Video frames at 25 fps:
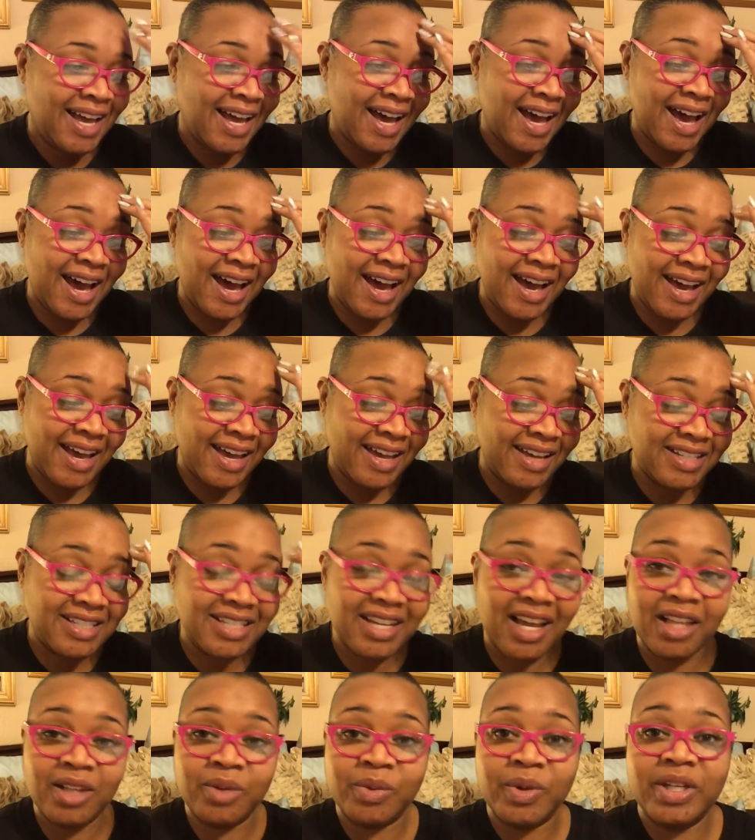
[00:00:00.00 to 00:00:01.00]
I
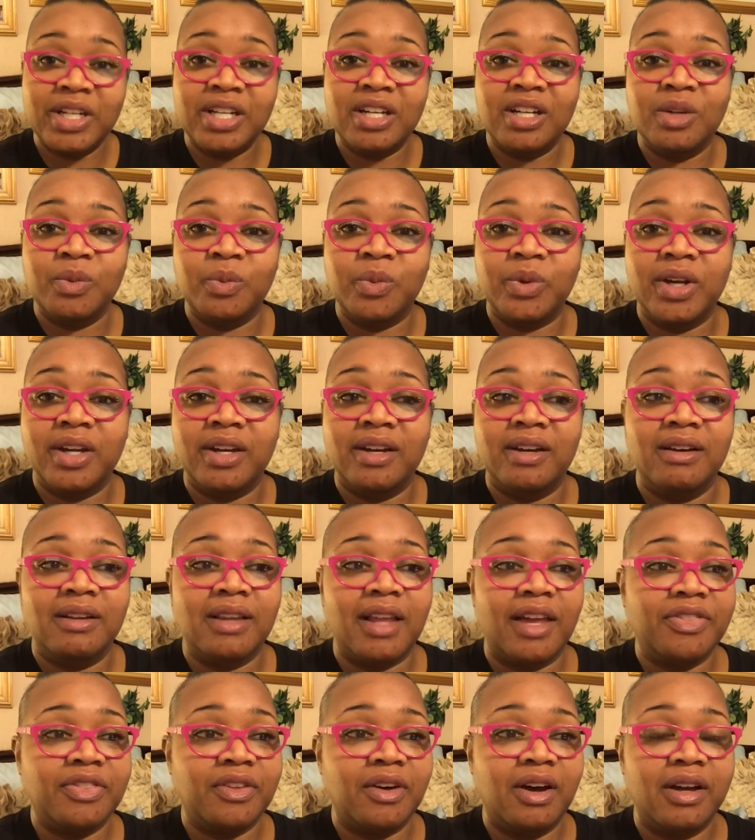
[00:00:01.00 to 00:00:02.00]
tolerated it well.
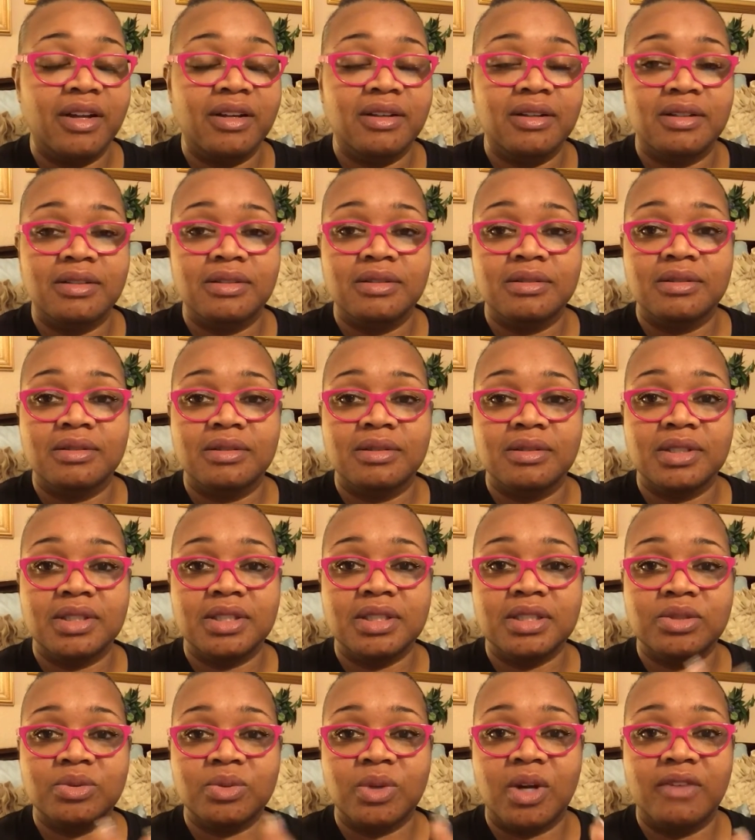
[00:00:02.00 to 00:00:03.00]
I thought, oh Lord,
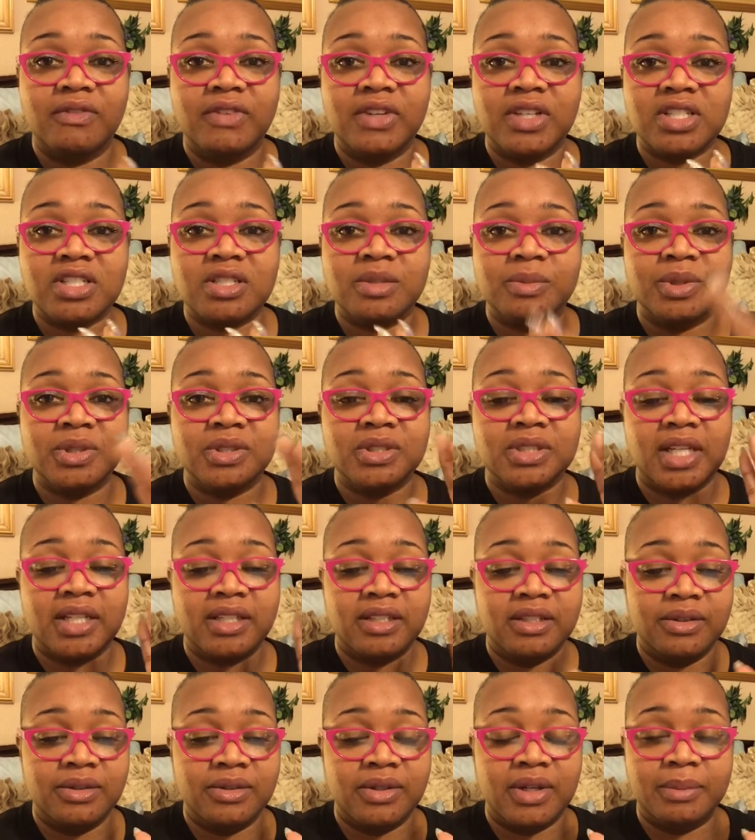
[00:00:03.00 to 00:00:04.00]
these raw vegetables, I
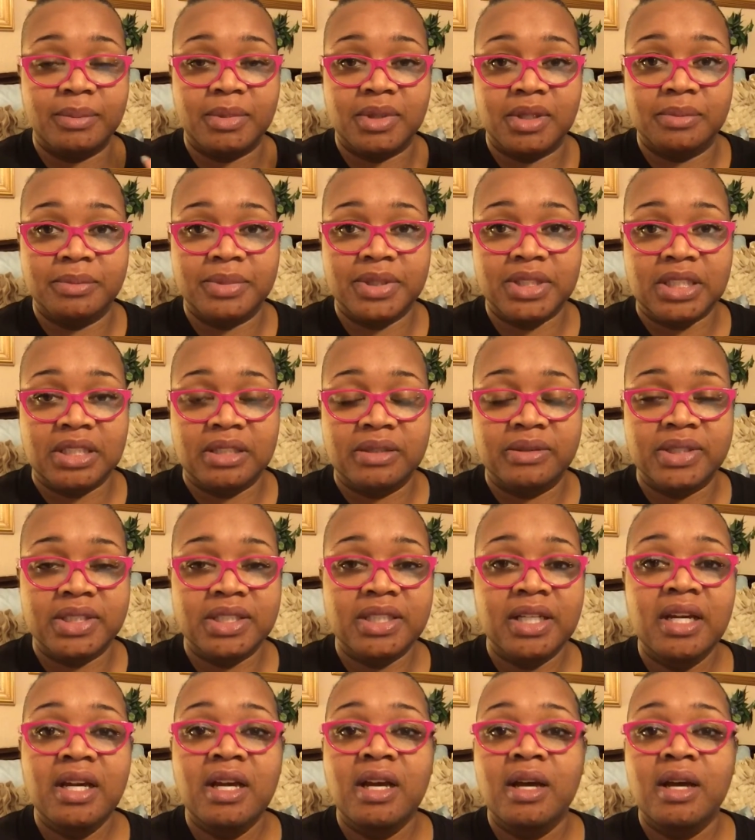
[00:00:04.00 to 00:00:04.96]
know I'm gonna be going.